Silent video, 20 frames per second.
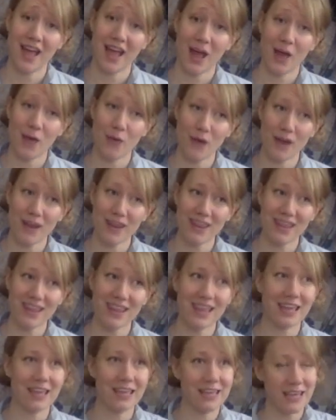And one thing
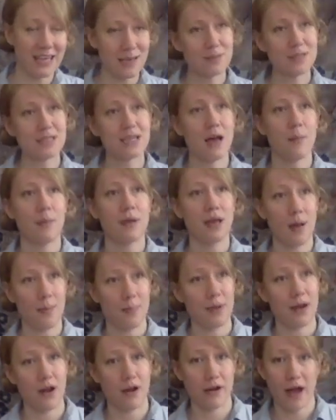that keeps coming
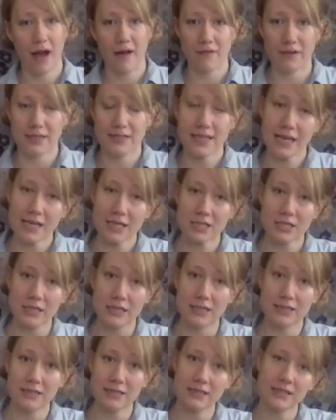up in our
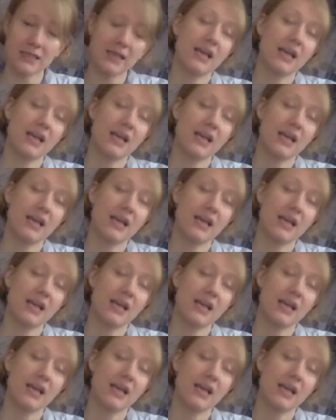conversations